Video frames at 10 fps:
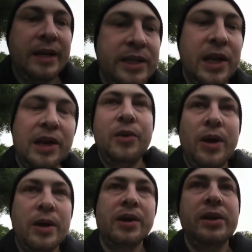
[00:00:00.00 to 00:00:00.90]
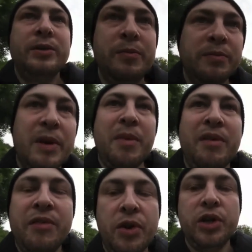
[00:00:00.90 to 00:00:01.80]
So I'm going to make my
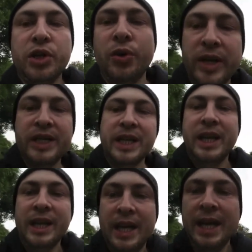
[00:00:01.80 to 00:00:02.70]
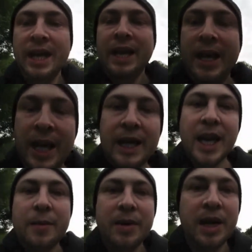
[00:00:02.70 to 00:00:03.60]
first choice, a
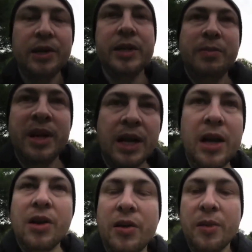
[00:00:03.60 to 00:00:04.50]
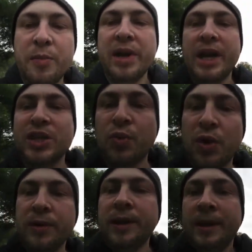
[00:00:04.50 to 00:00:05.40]
game that I used to play a lot on the
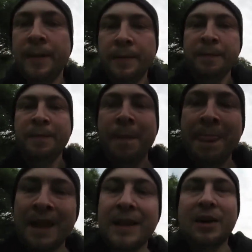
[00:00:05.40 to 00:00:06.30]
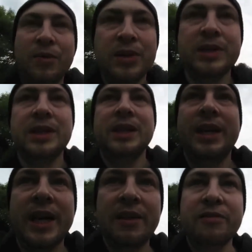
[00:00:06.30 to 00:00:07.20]
PS1, and that was a
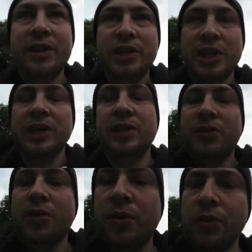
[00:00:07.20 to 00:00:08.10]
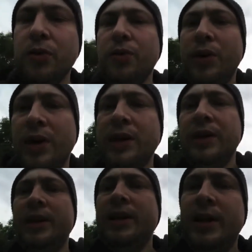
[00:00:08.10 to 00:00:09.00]
game franchise called
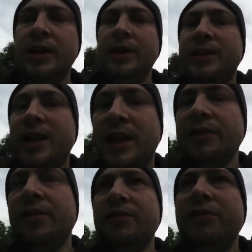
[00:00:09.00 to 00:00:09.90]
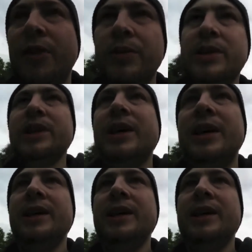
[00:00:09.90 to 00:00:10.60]
Siphon Filter.